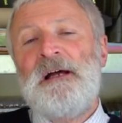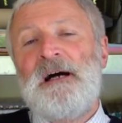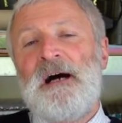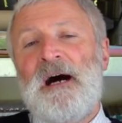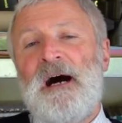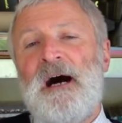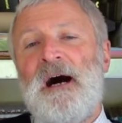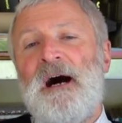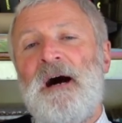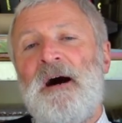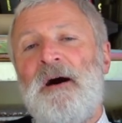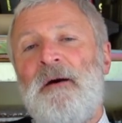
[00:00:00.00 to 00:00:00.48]

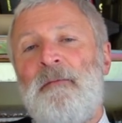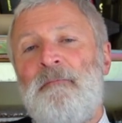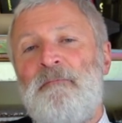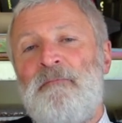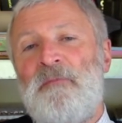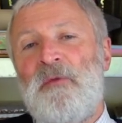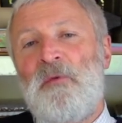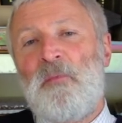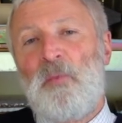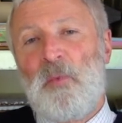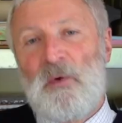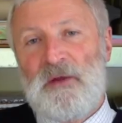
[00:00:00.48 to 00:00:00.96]

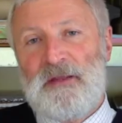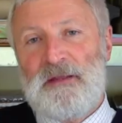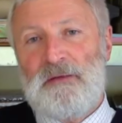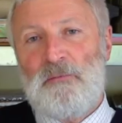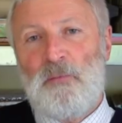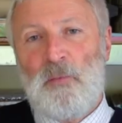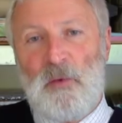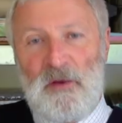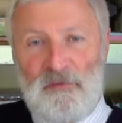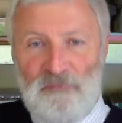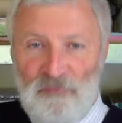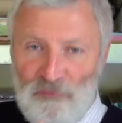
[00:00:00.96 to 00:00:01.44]
Um, we,
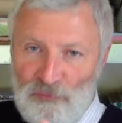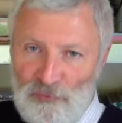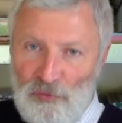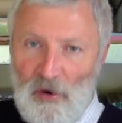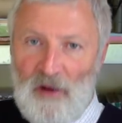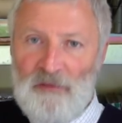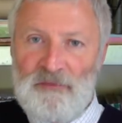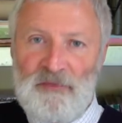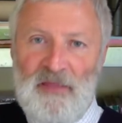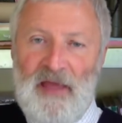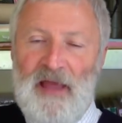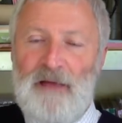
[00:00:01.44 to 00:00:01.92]
we
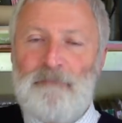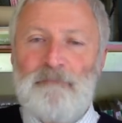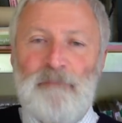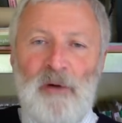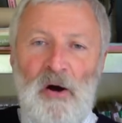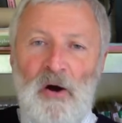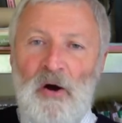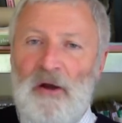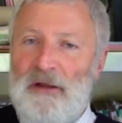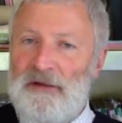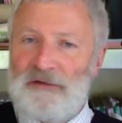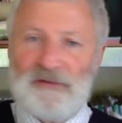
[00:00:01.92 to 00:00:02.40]
run that
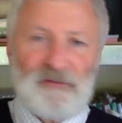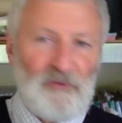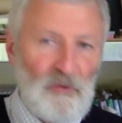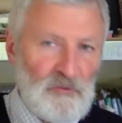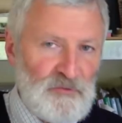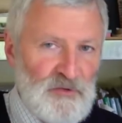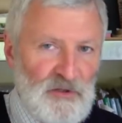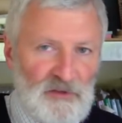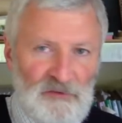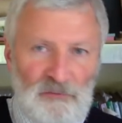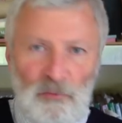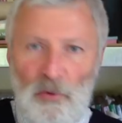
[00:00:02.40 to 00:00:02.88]
by, it's
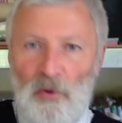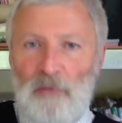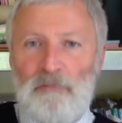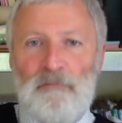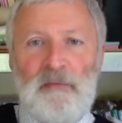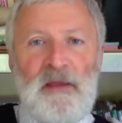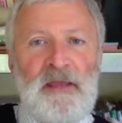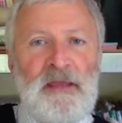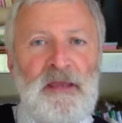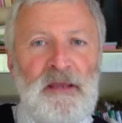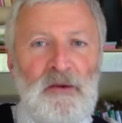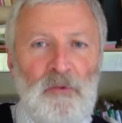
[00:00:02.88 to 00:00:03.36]
not just what
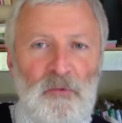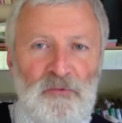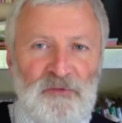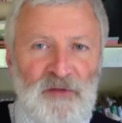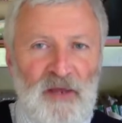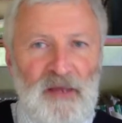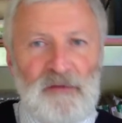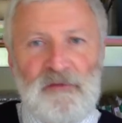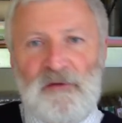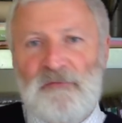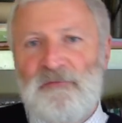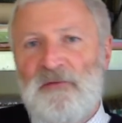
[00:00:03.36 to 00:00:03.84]
me or
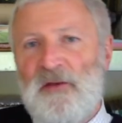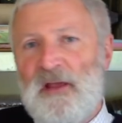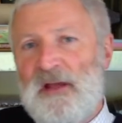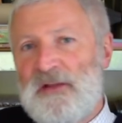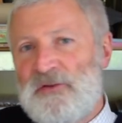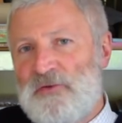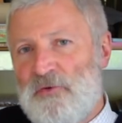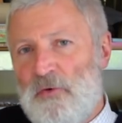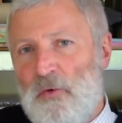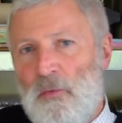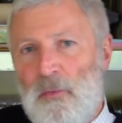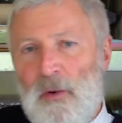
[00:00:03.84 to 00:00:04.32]
David
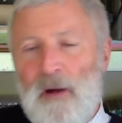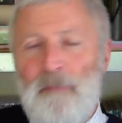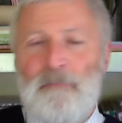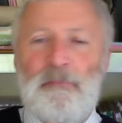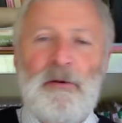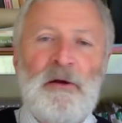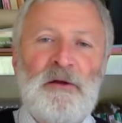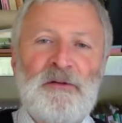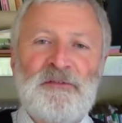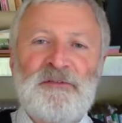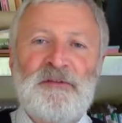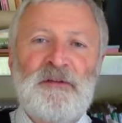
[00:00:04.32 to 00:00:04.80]
Fletcher or one
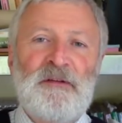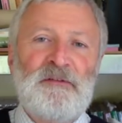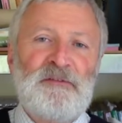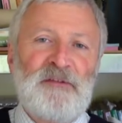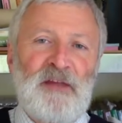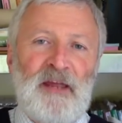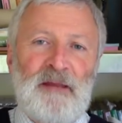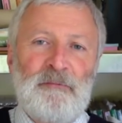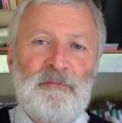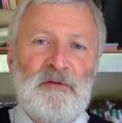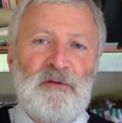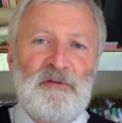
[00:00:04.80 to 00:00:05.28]
person at the
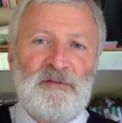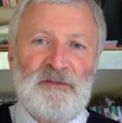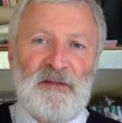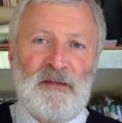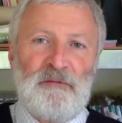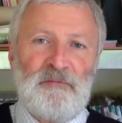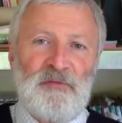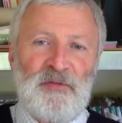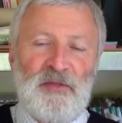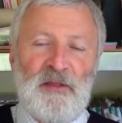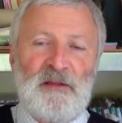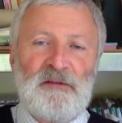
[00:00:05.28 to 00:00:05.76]
Tank
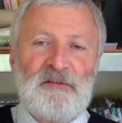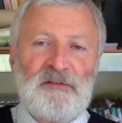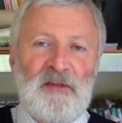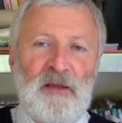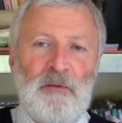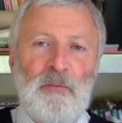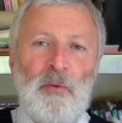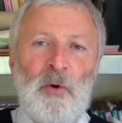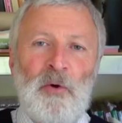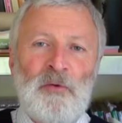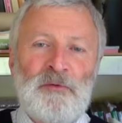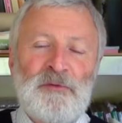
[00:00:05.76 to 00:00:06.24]
Museum thinks they
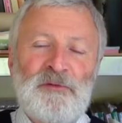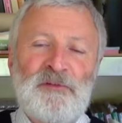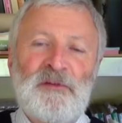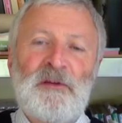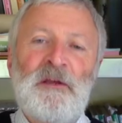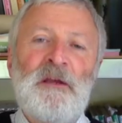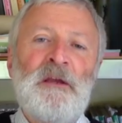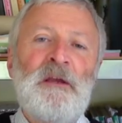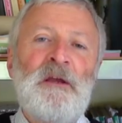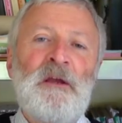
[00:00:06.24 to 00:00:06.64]
want.